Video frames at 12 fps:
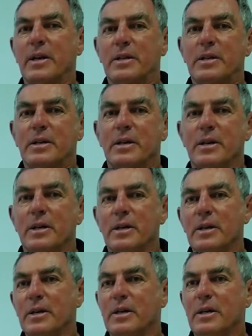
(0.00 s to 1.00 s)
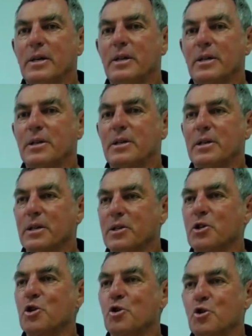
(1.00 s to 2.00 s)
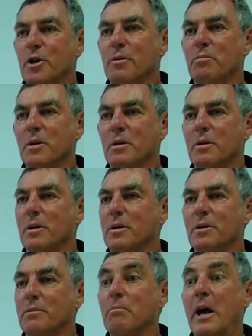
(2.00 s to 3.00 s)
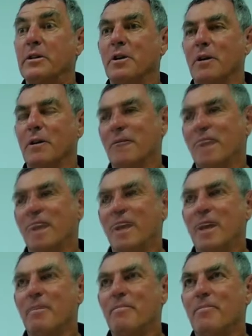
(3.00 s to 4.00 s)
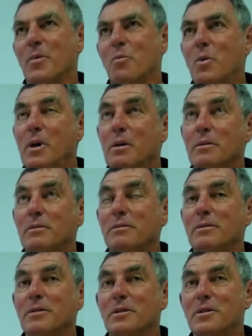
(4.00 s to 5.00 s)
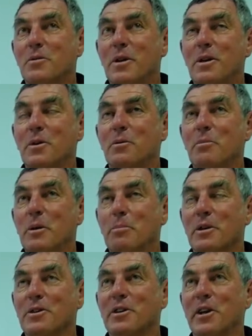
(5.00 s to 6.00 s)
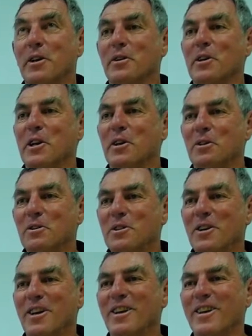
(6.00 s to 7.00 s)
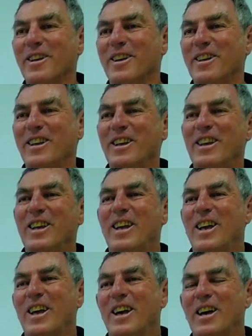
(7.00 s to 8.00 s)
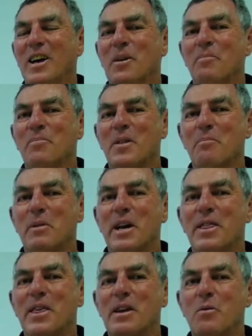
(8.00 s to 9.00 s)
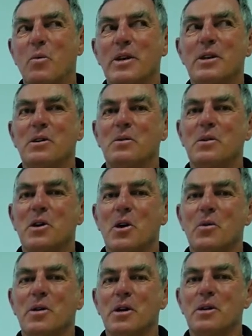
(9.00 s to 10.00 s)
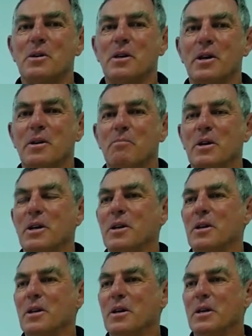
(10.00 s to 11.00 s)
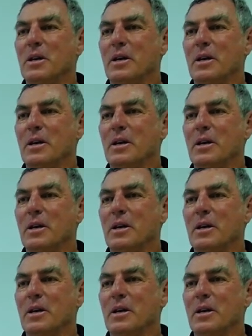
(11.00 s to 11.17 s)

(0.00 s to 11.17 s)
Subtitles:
that this new treatment is magic. Well, quite a lot of people are scared of needles. but I think when you know that you're going to be